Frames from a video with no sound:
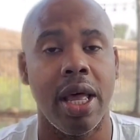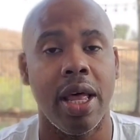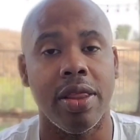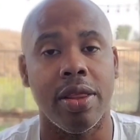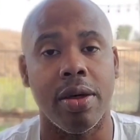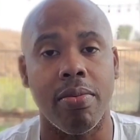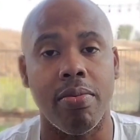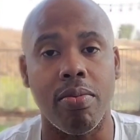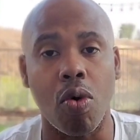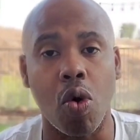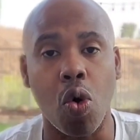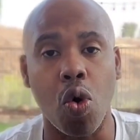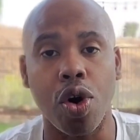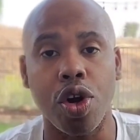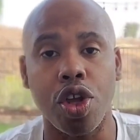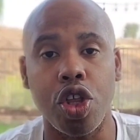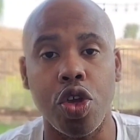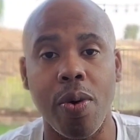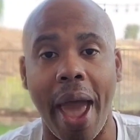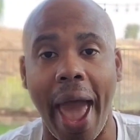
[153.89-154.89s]
The more
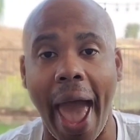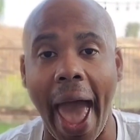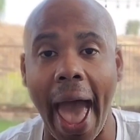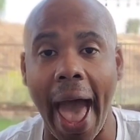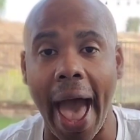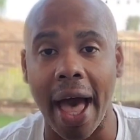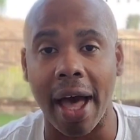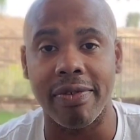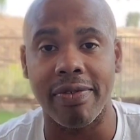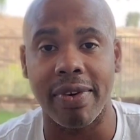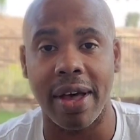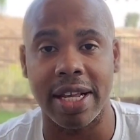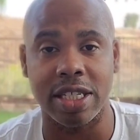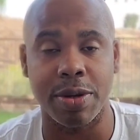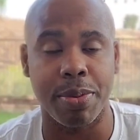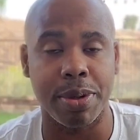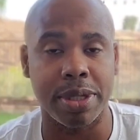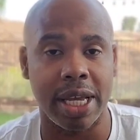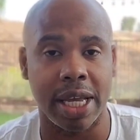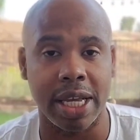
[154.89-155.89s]
you have as it
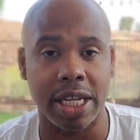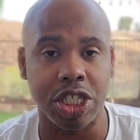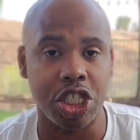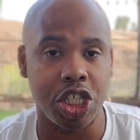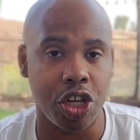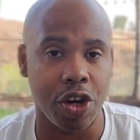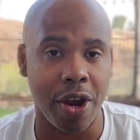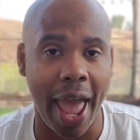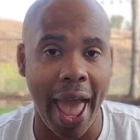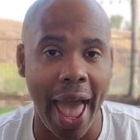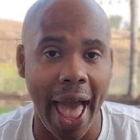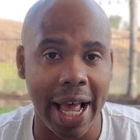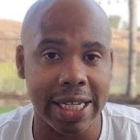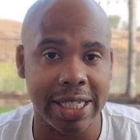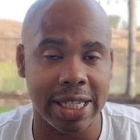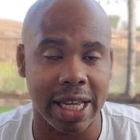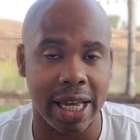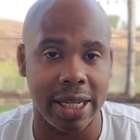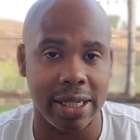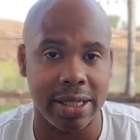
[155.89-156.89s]
pertains to your
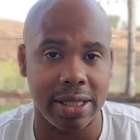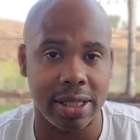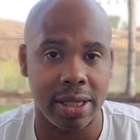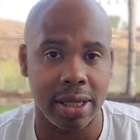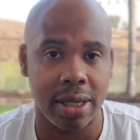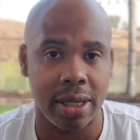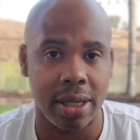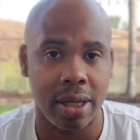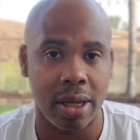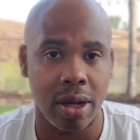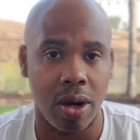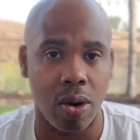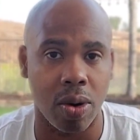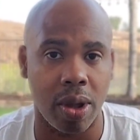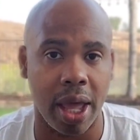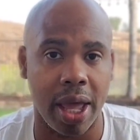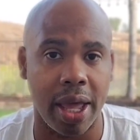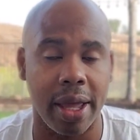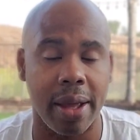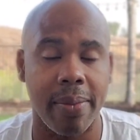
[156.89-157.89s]
assets,
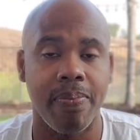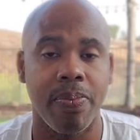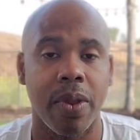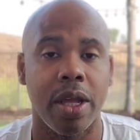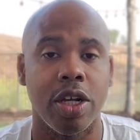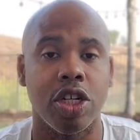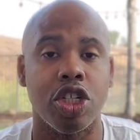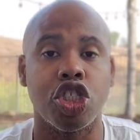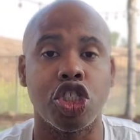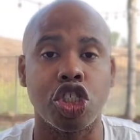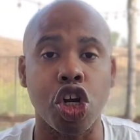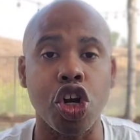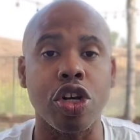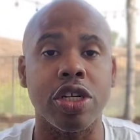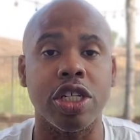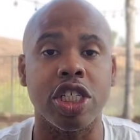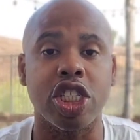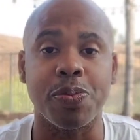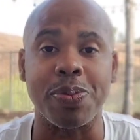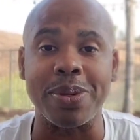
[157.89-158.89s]
okay,
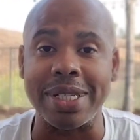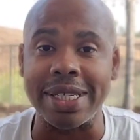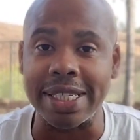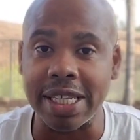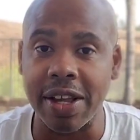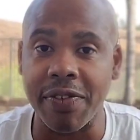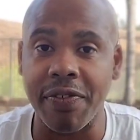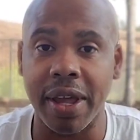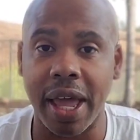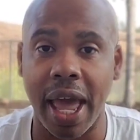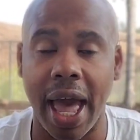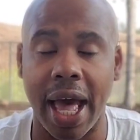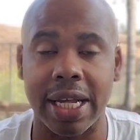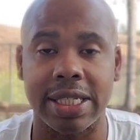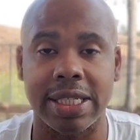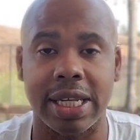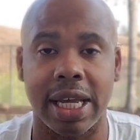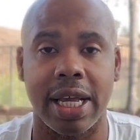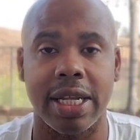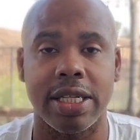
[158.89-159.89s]
certain specific
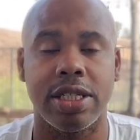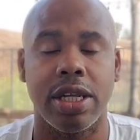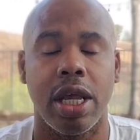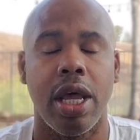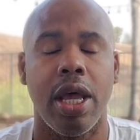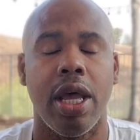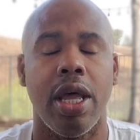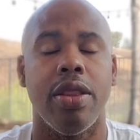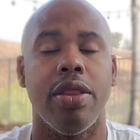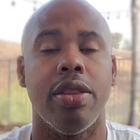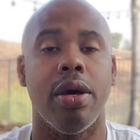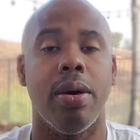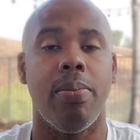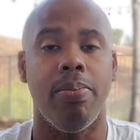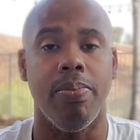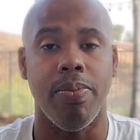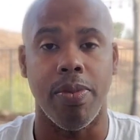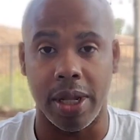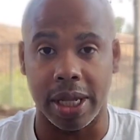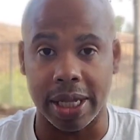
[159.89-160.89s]
assets, the
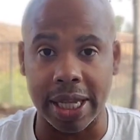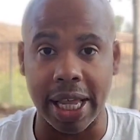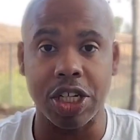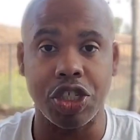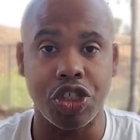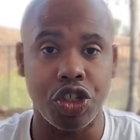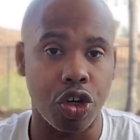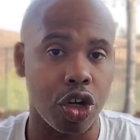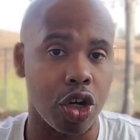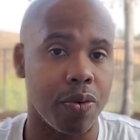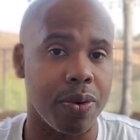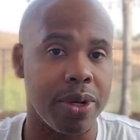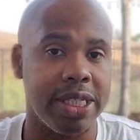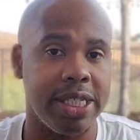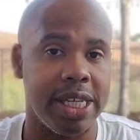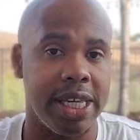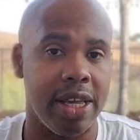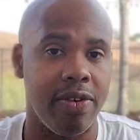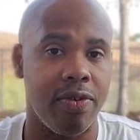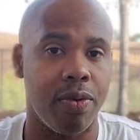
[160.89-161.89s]
less you're going to
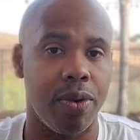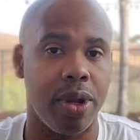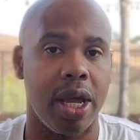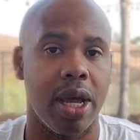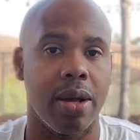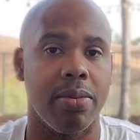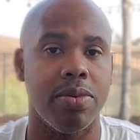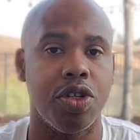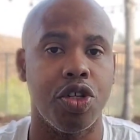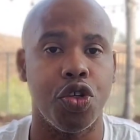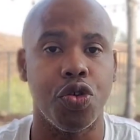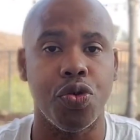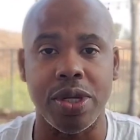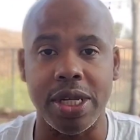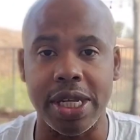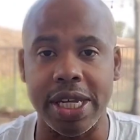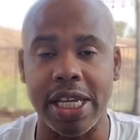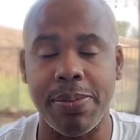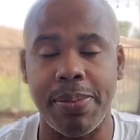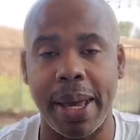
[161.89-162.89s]
receive when it comes to
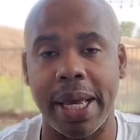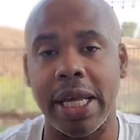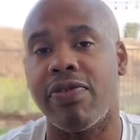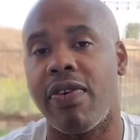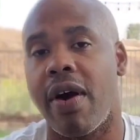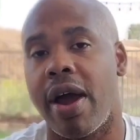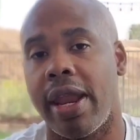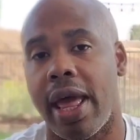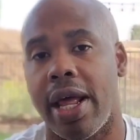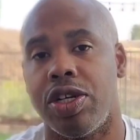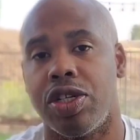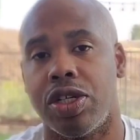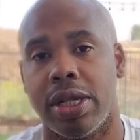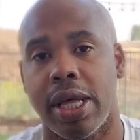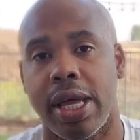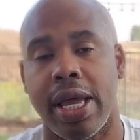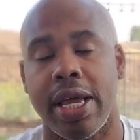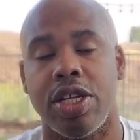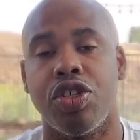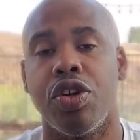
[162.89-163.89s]
need-based financial
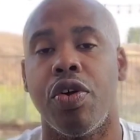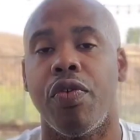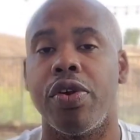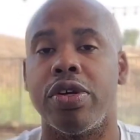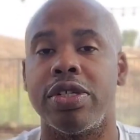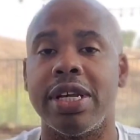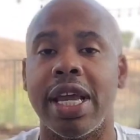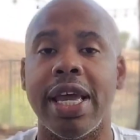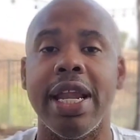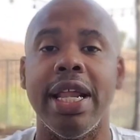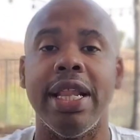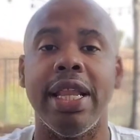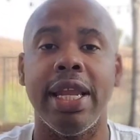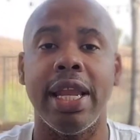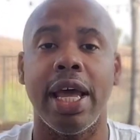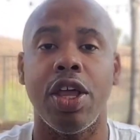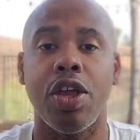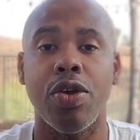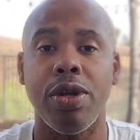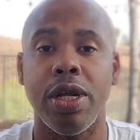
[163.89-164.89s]
aid. So if there's anything
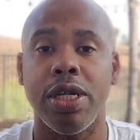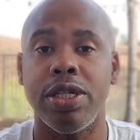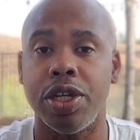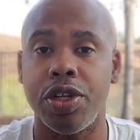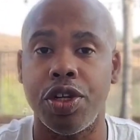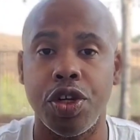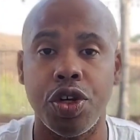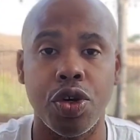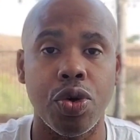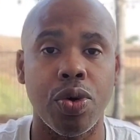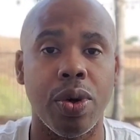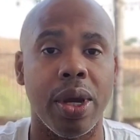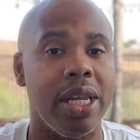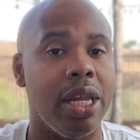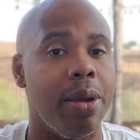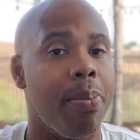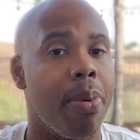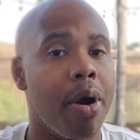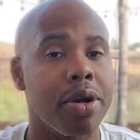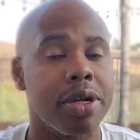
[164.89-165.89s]
that you need to do, any
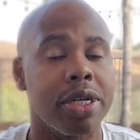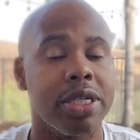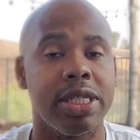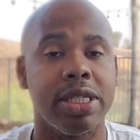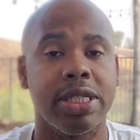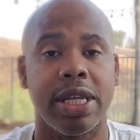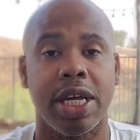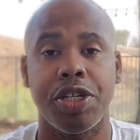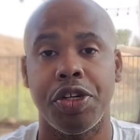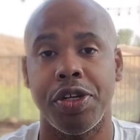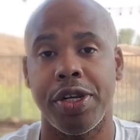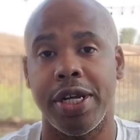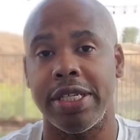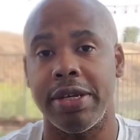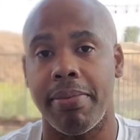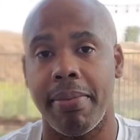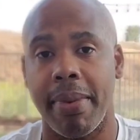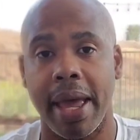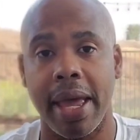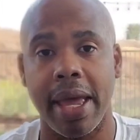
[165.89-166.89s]
purchases that you need
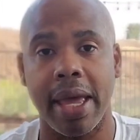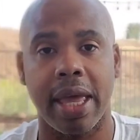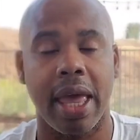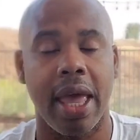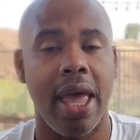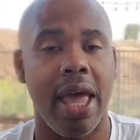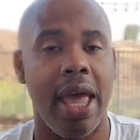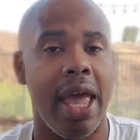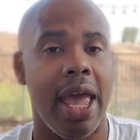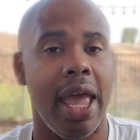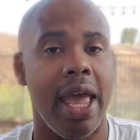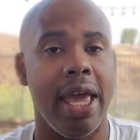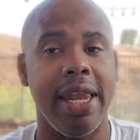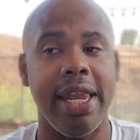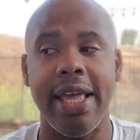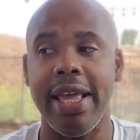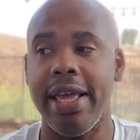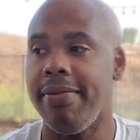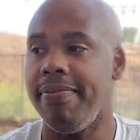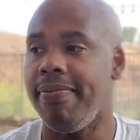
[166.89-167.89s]
to make,
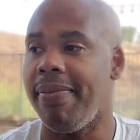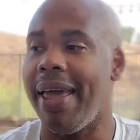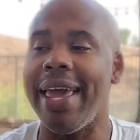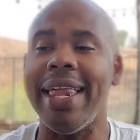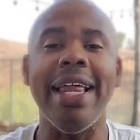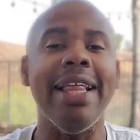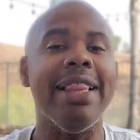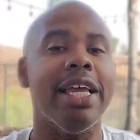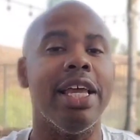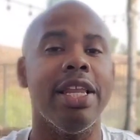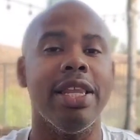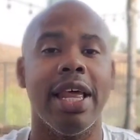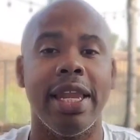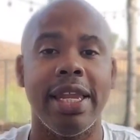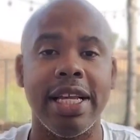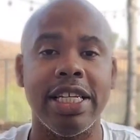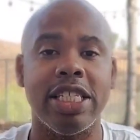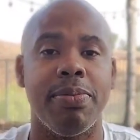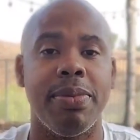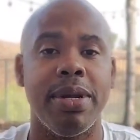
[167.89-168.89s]
anything that
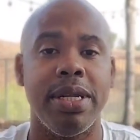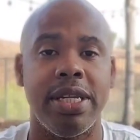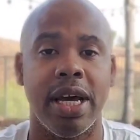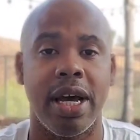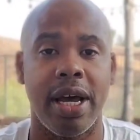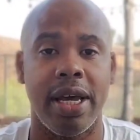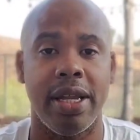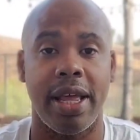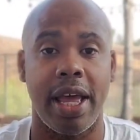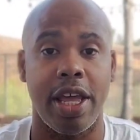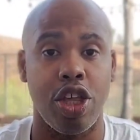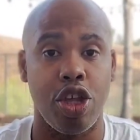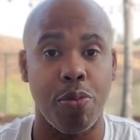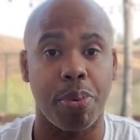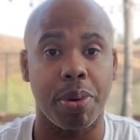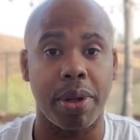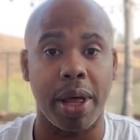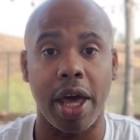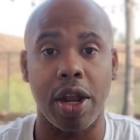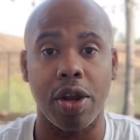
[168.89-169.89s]
needs to be done that you
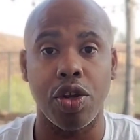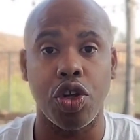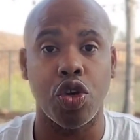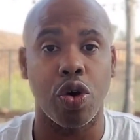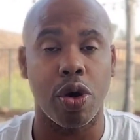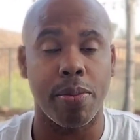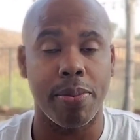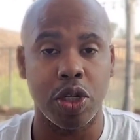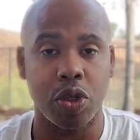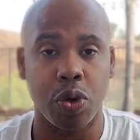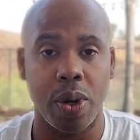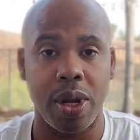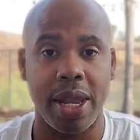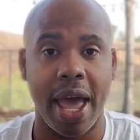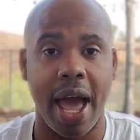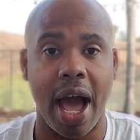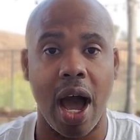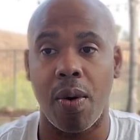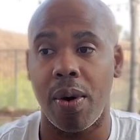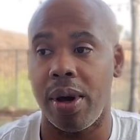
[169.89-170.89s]
plan on doing between
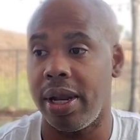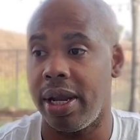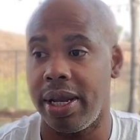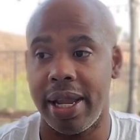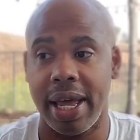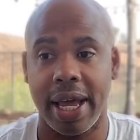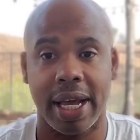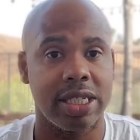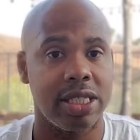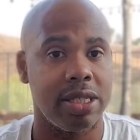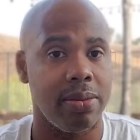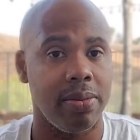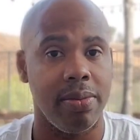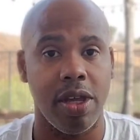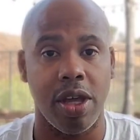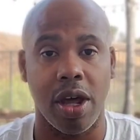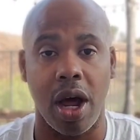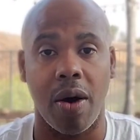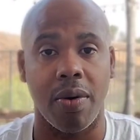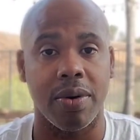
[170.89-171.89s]
now and the next,
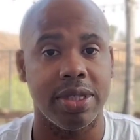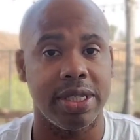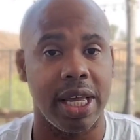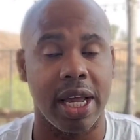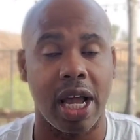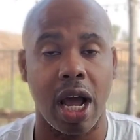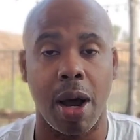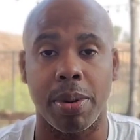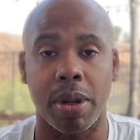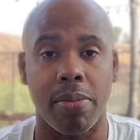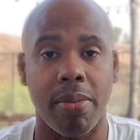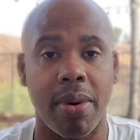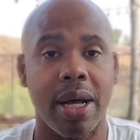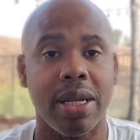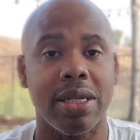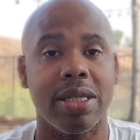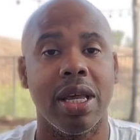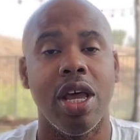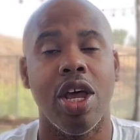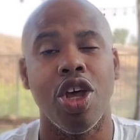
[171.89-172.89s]
I would say a couple of
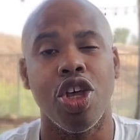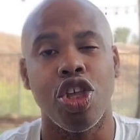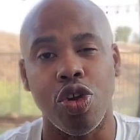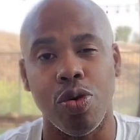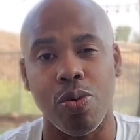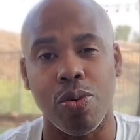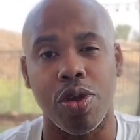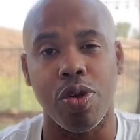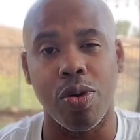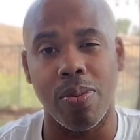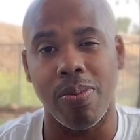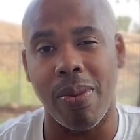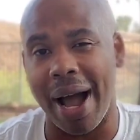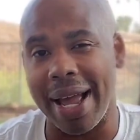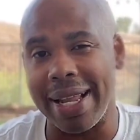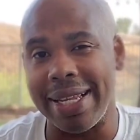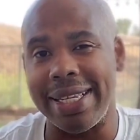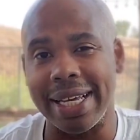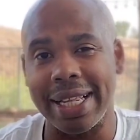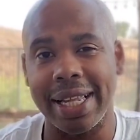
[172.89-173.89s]
months, you
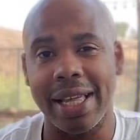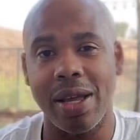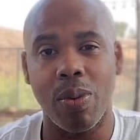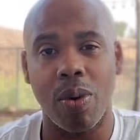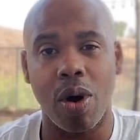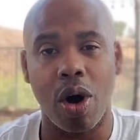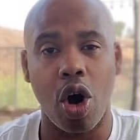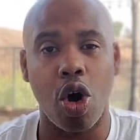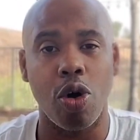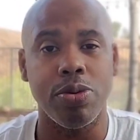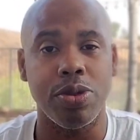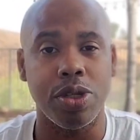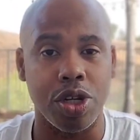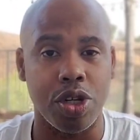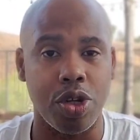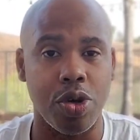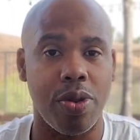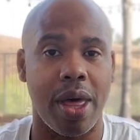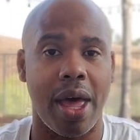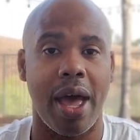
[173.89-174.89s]
ideally will hope to
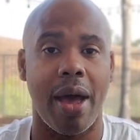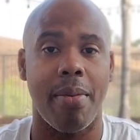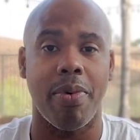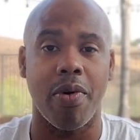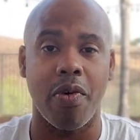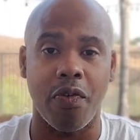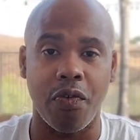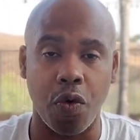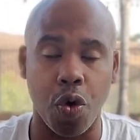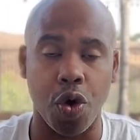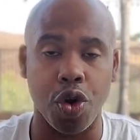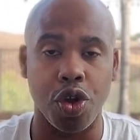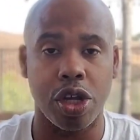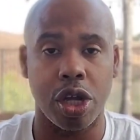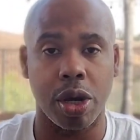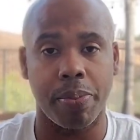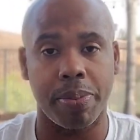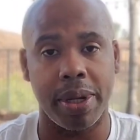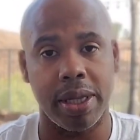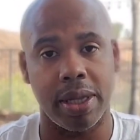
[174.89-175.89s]
do that before you
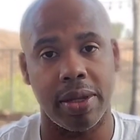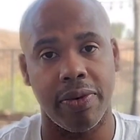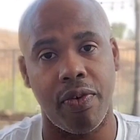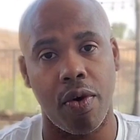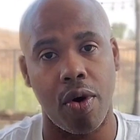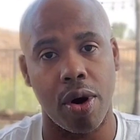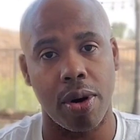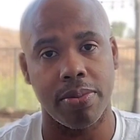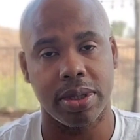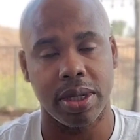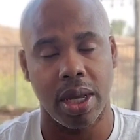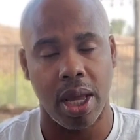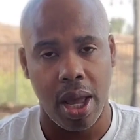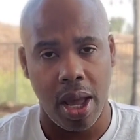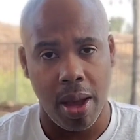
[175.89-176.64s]
complete the forms.